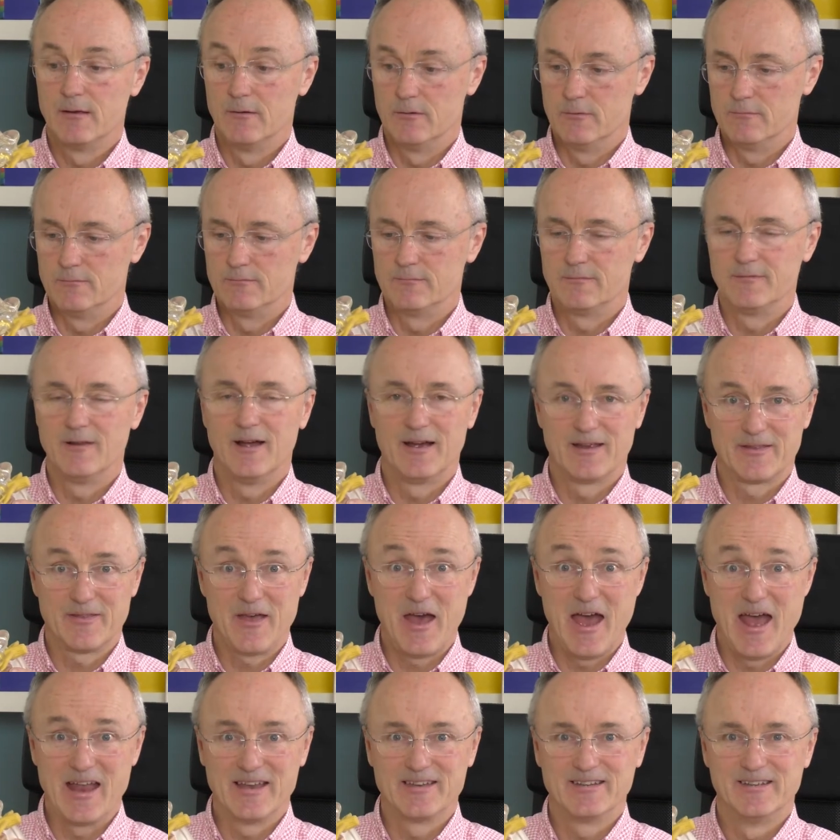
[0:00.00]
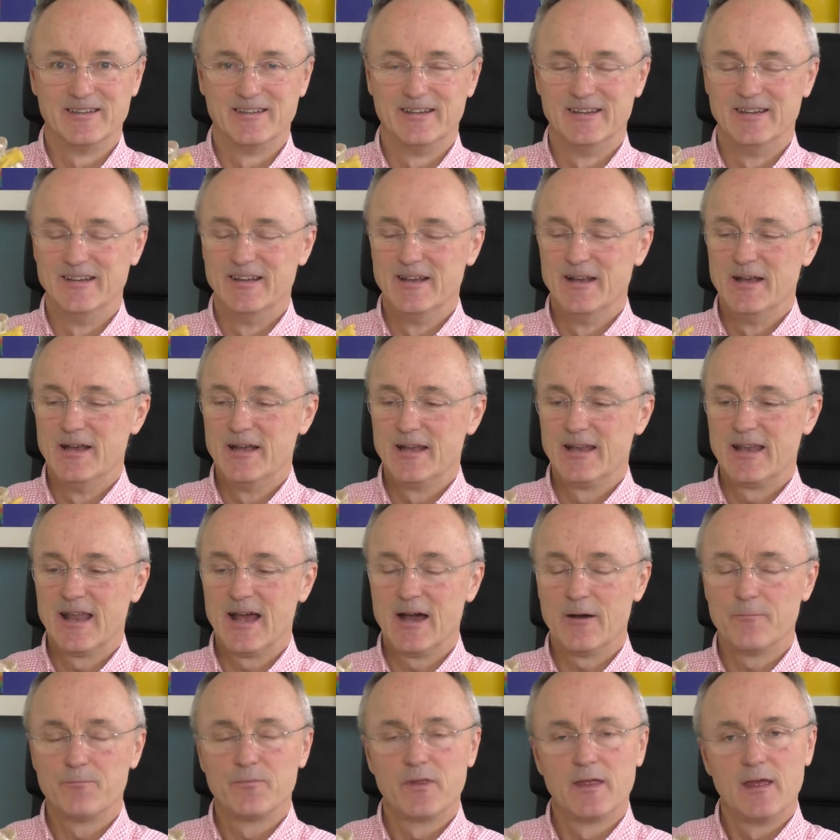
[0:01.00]
Oh, like that.
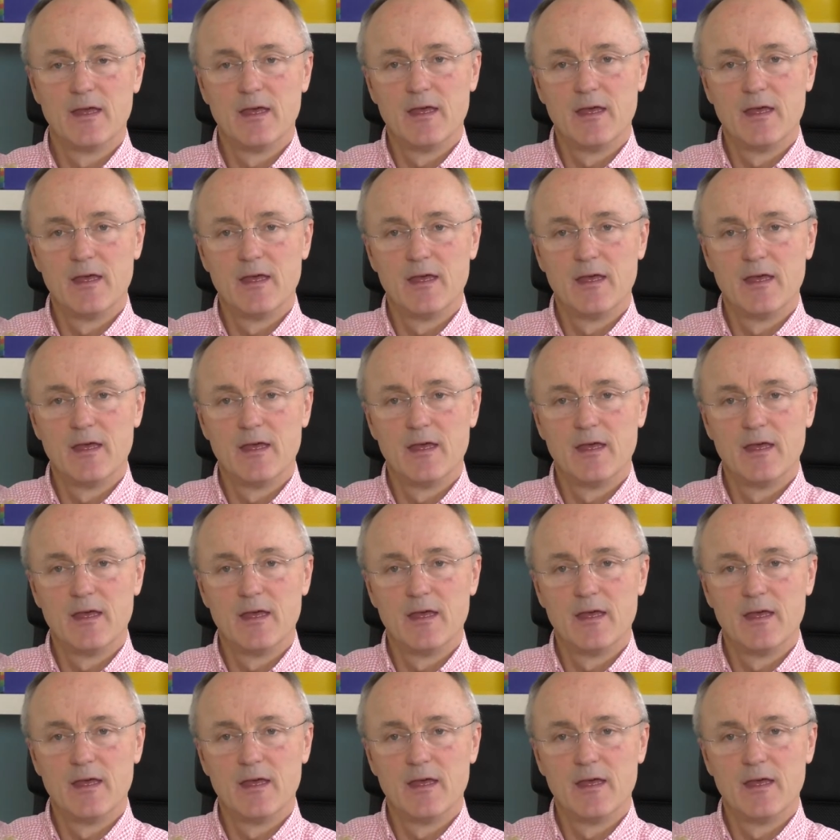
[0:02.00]
Now,